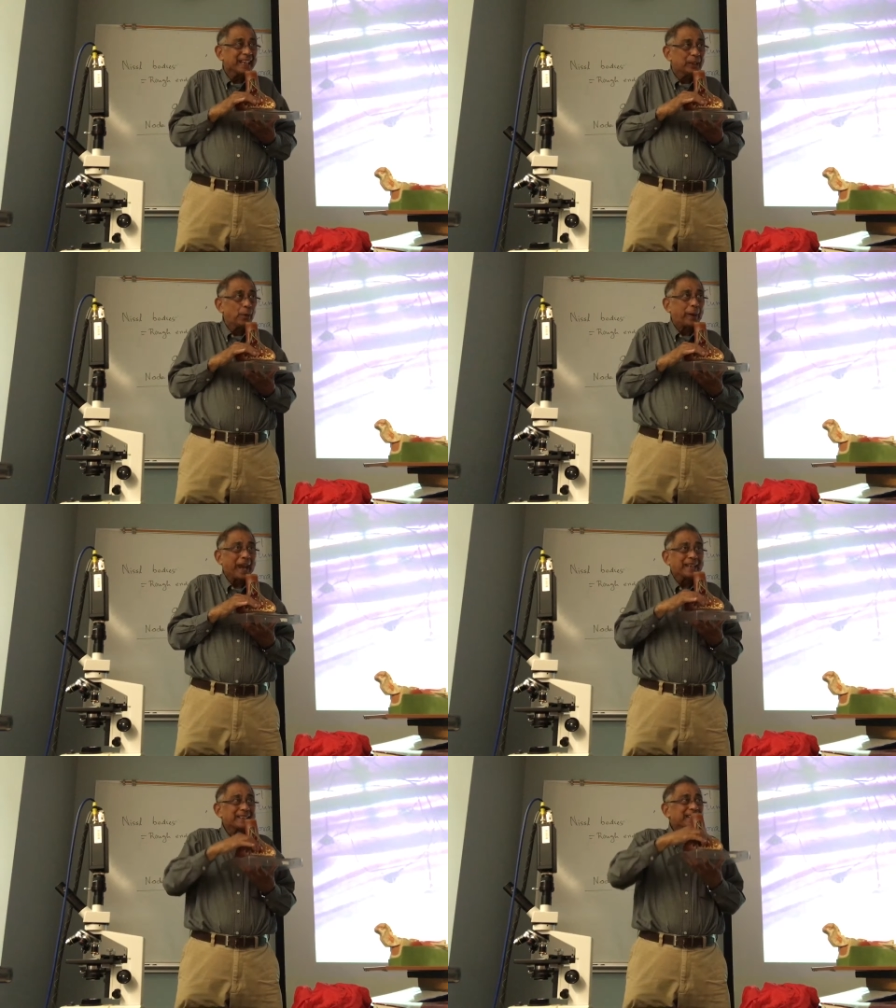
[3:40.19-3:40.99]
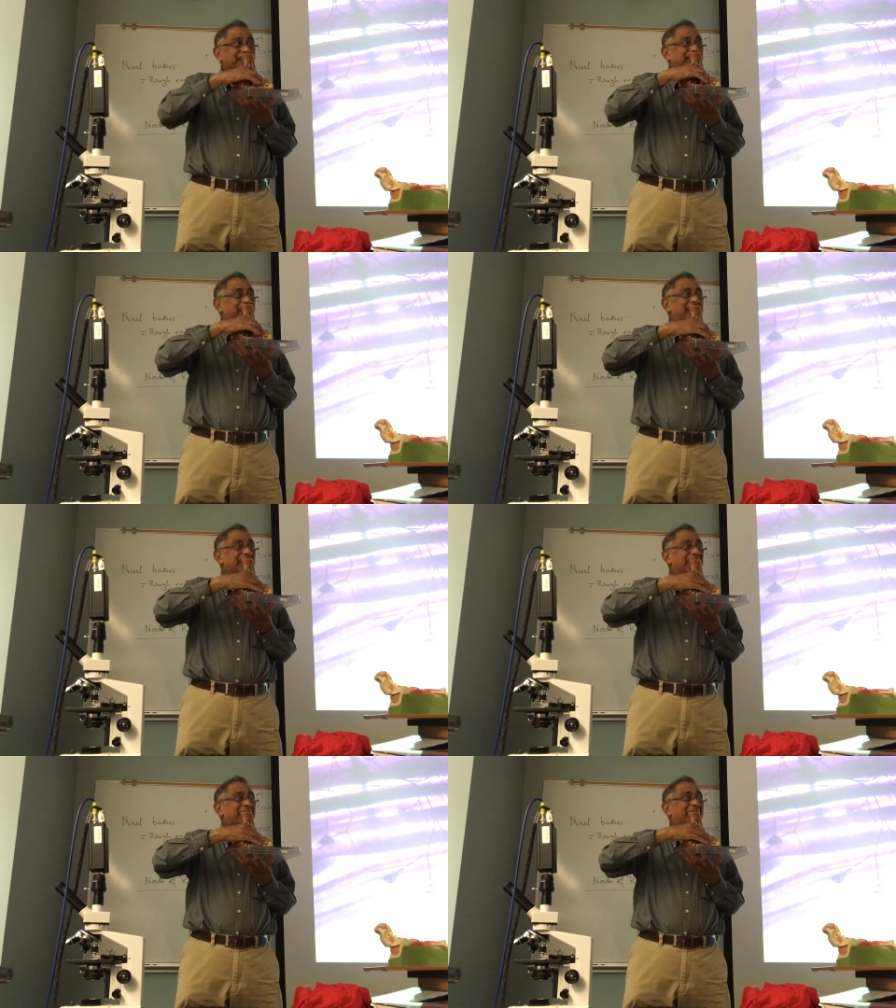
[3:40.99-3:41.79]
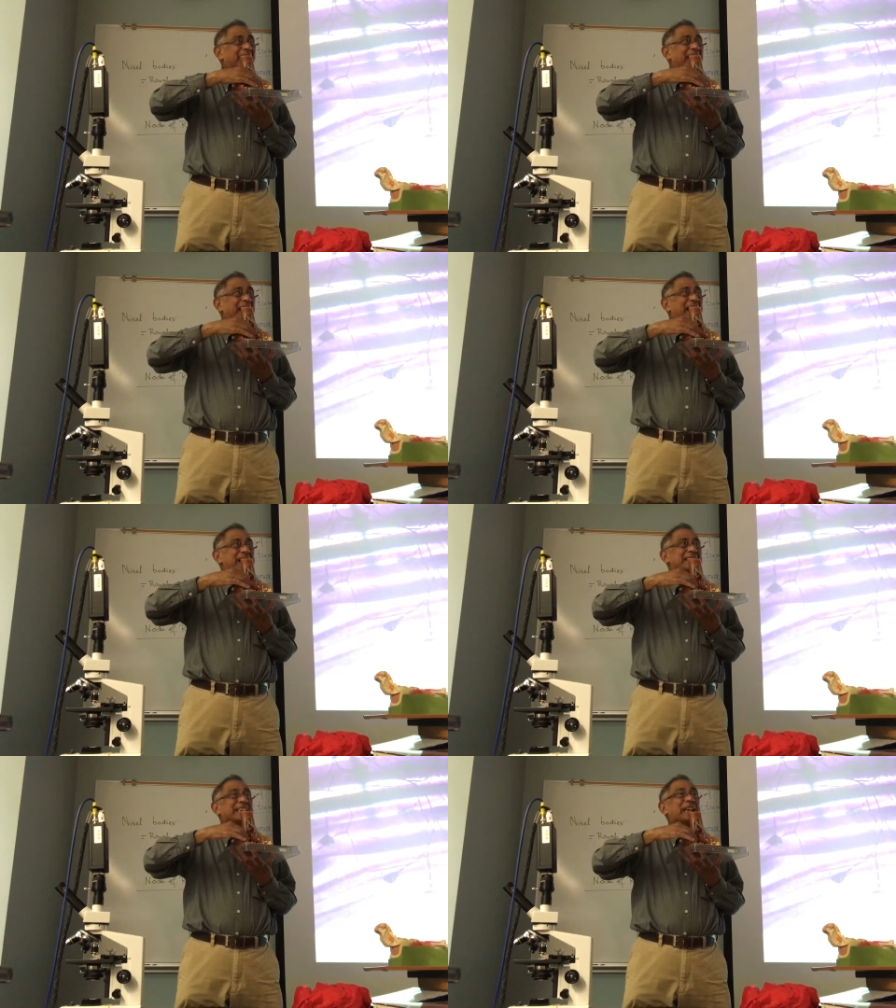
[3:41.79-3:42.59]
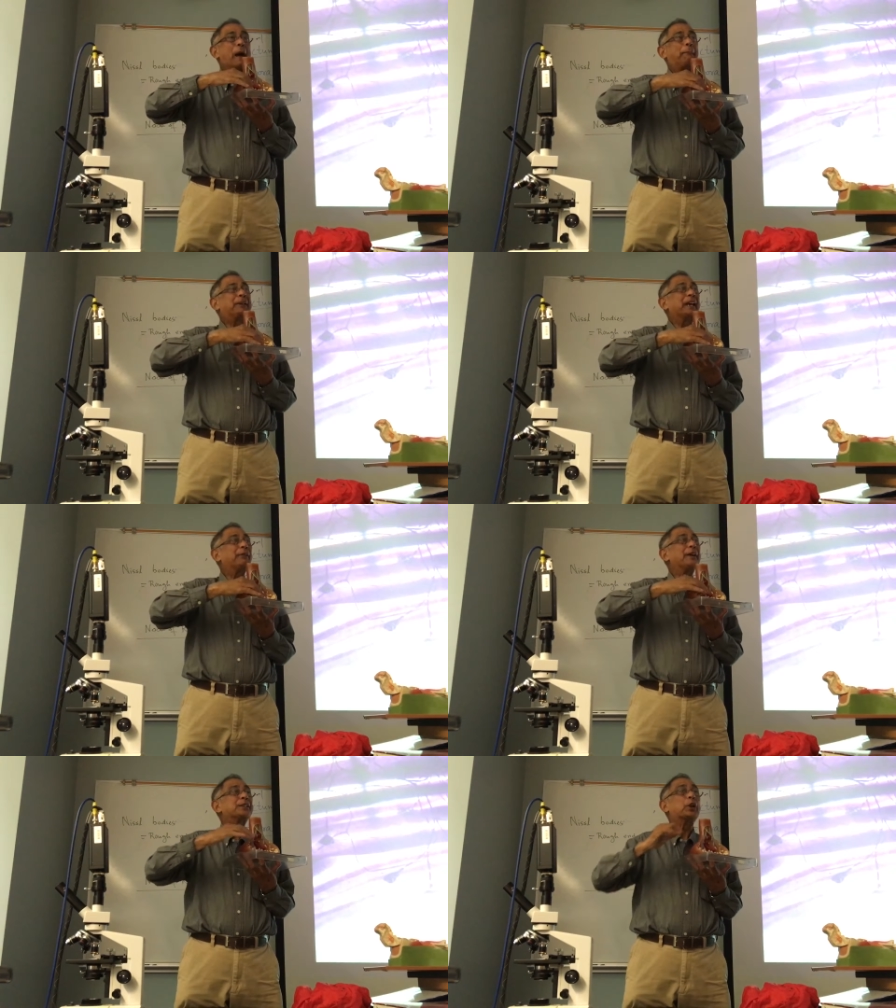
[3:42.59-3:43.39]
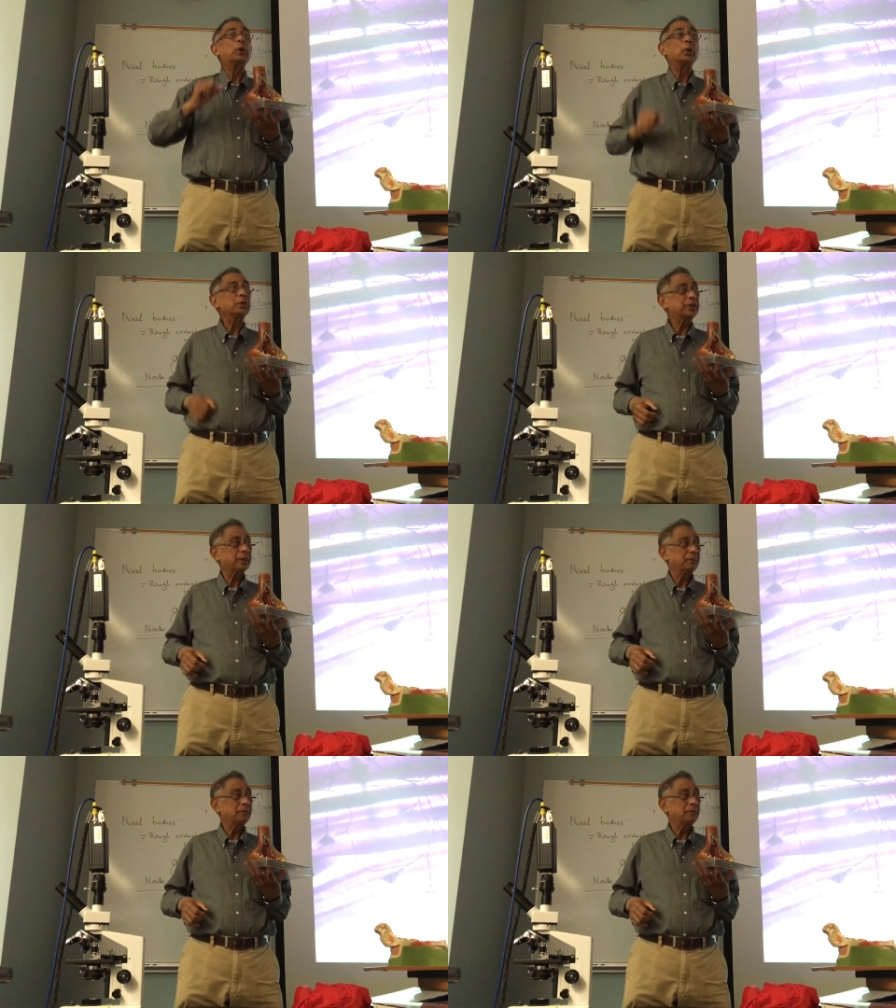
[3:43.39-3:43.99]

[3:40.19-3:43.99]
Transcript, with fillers: located in the synaptic vesicles.